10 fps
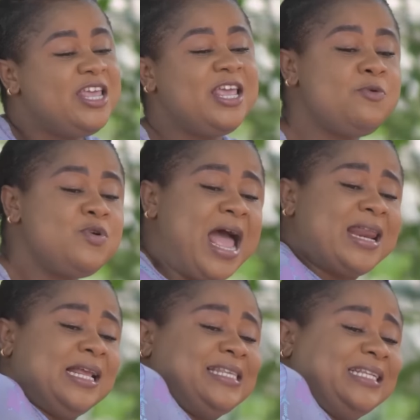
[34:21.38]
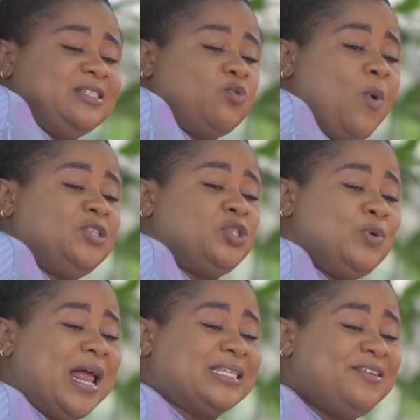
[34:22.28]
he will not raise that his one
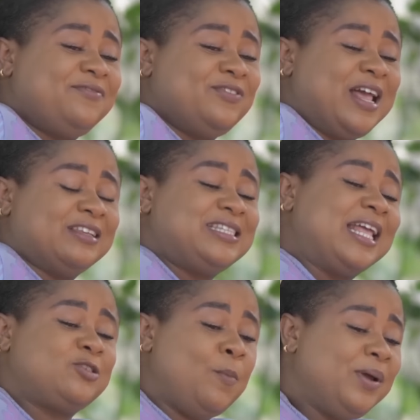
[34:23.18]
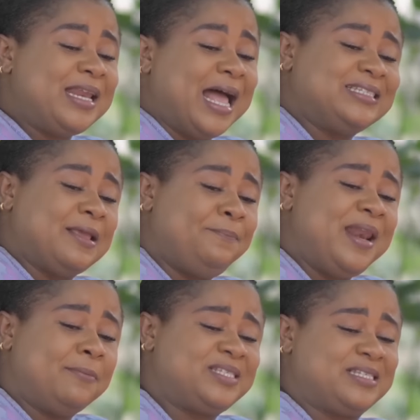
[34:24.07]
shoulder as if that's like somebody that has
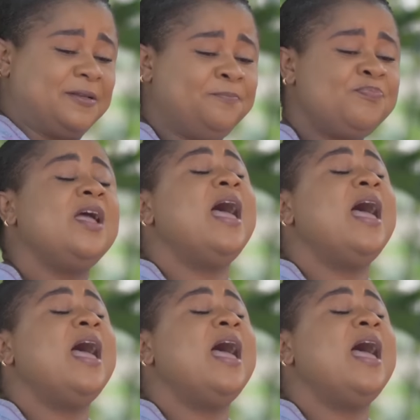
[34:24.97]
epilepsy.